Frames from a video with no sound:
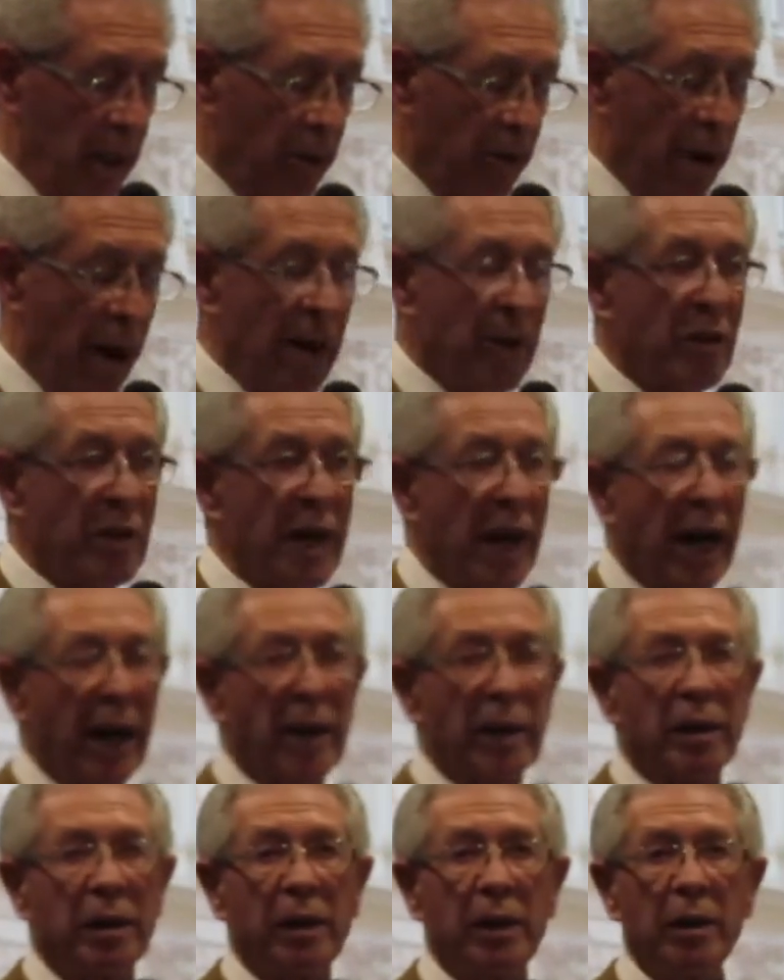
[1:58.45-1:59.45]

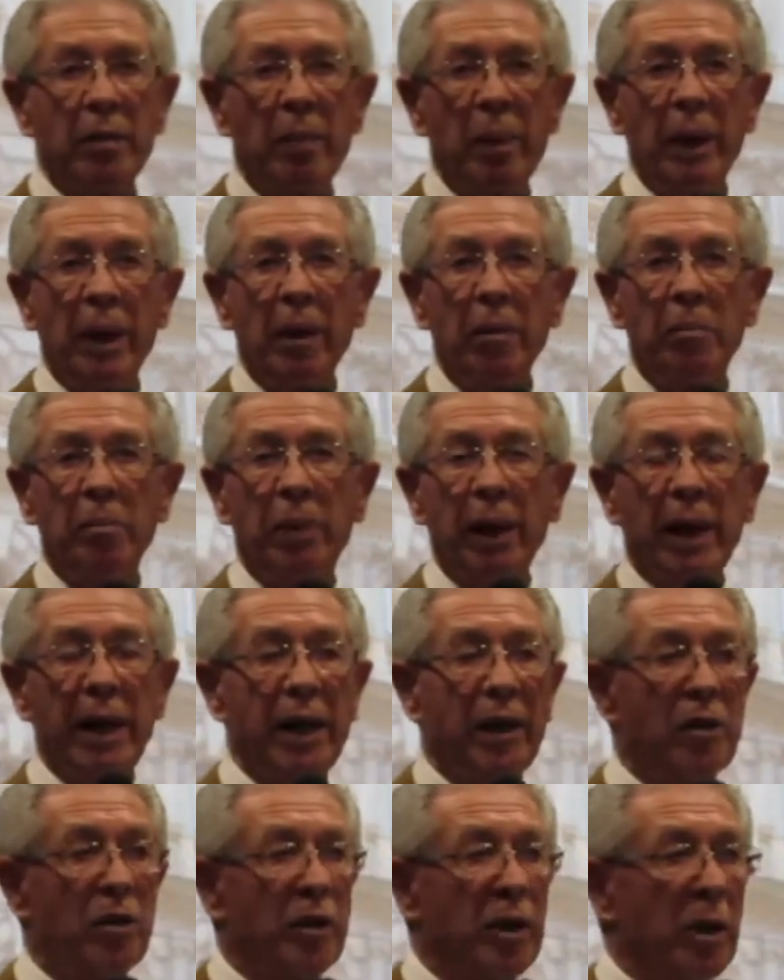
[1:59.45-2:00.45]
ransacked,
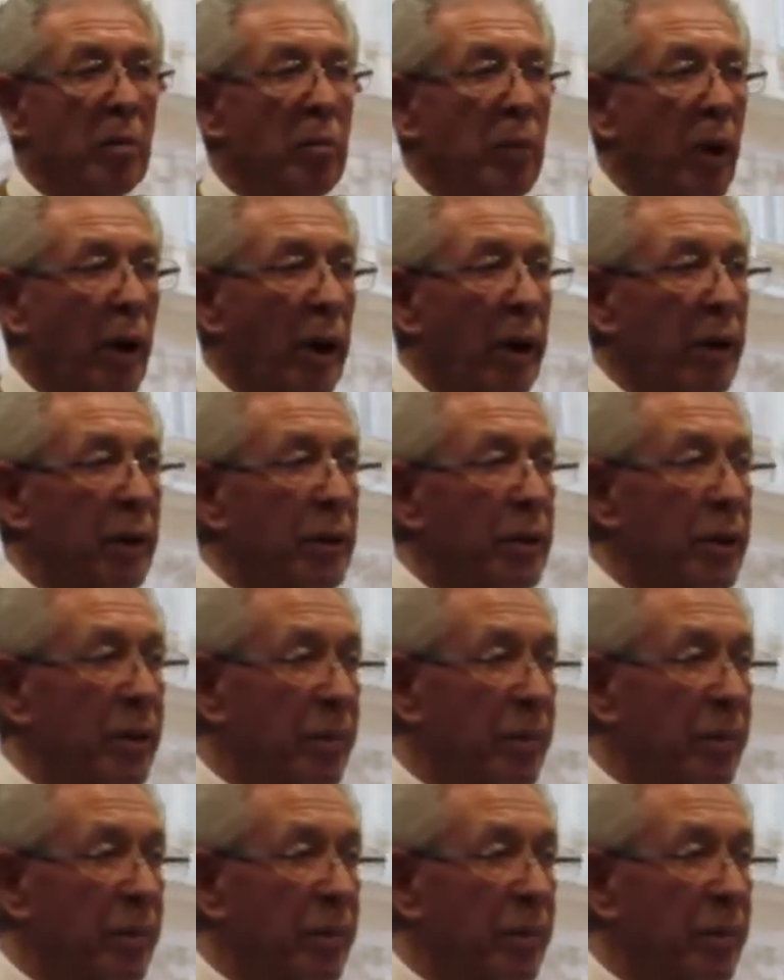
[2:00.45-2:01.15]
pillaged, and burned.